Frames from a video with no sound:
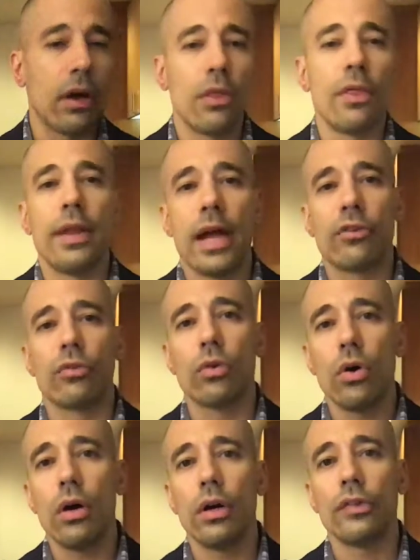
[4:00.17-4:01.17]
other than natural
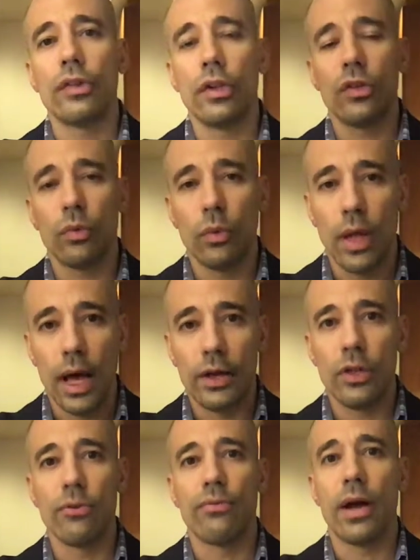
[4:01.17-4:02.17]
causes, well, how
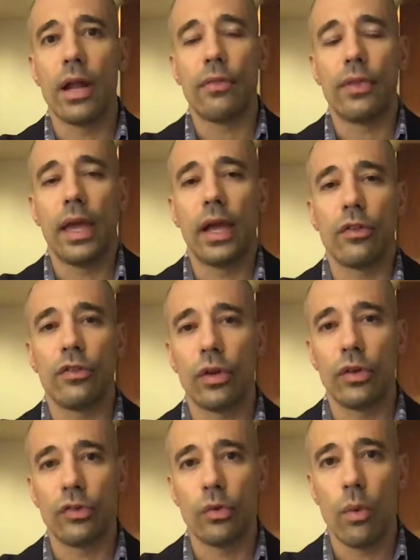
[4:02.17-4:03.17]
do you find out the answer
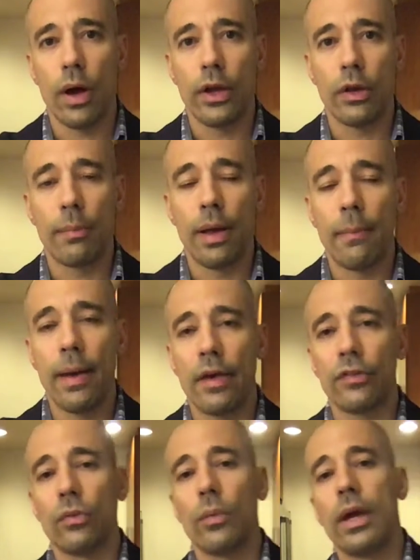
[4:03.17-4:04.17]
as to why your pet
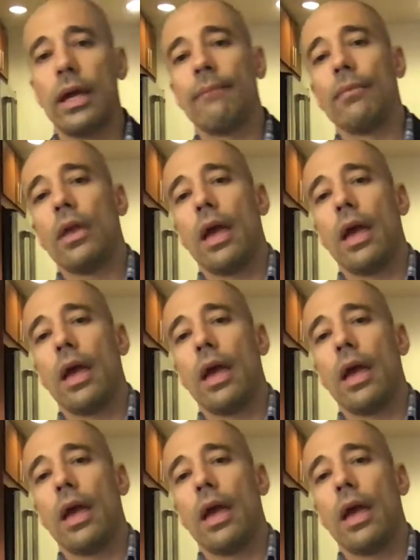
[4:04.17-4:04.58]
passed away?